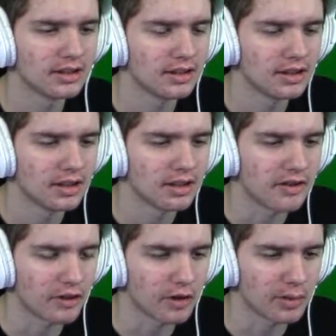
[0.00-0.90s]
I
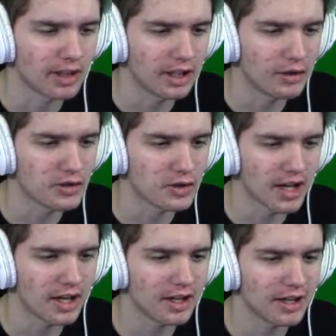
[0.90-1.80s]
feel like we're playing Who's Your
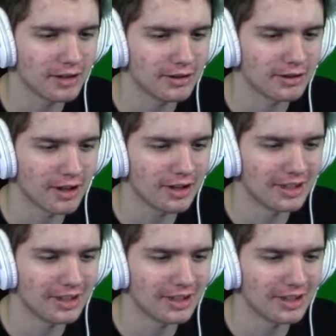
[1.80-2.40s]
Daddy, eh? Right?